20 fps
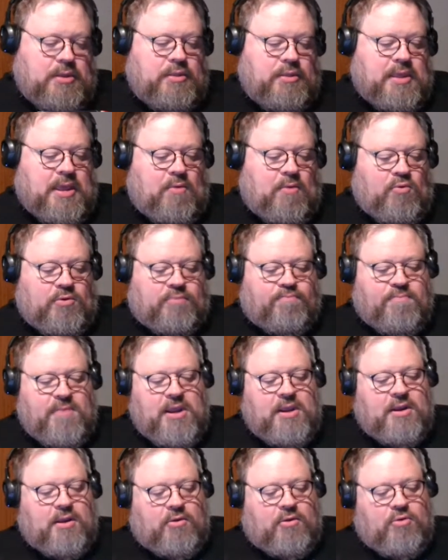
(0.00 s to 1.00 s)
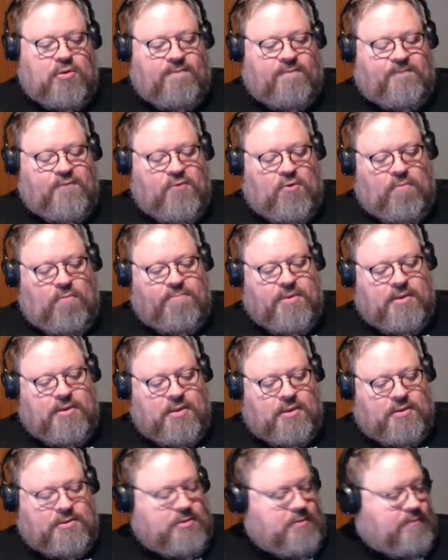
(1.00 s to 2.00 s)
that was made a good film
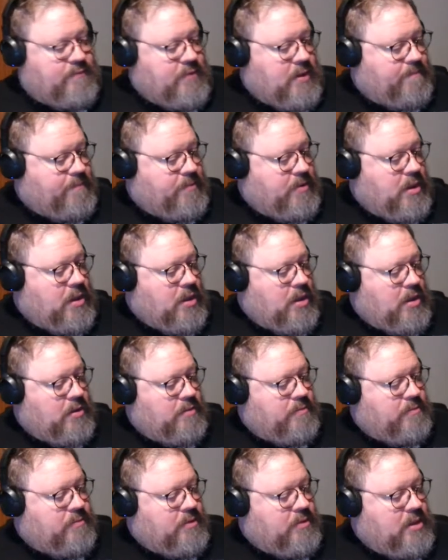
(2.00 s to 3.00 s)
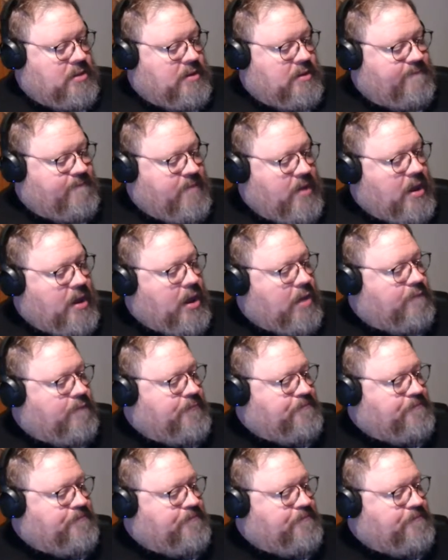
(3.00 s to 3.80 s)
because of Indy 5.